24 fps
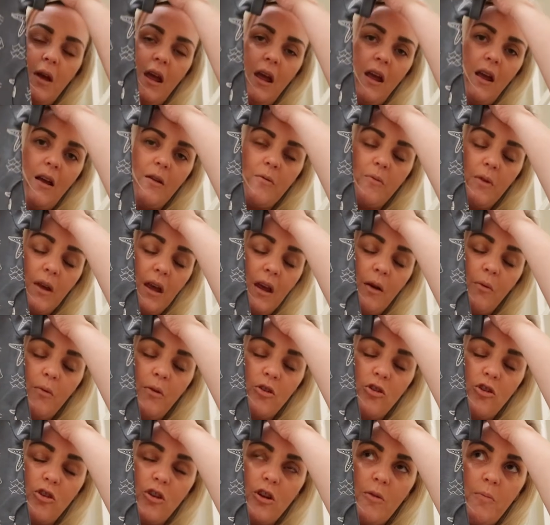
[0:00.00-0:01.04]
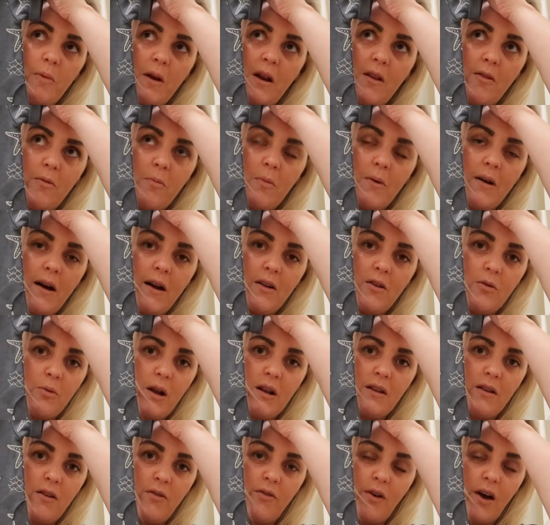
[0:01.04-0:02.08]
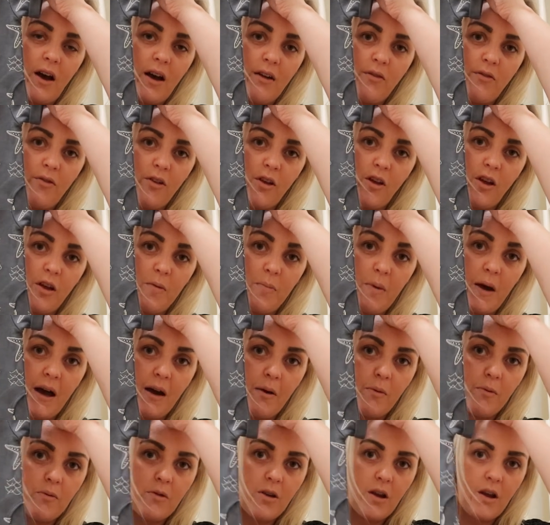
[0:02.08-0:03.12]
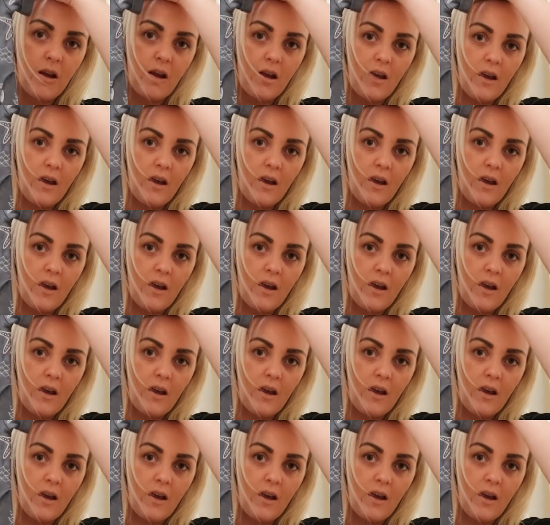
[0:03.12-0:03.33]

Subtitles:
It should have been something like £25, £30.